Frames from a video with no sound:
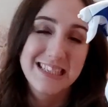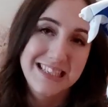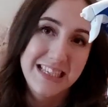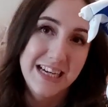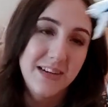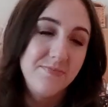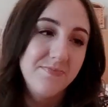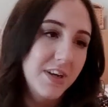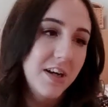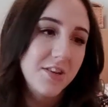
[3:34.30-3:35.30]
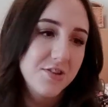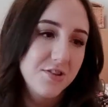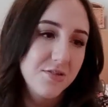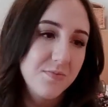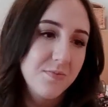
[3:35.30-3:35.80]
yeah, I
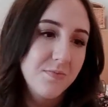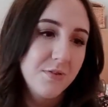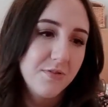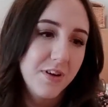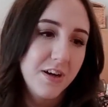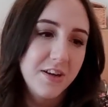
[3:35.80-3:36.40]
do prefer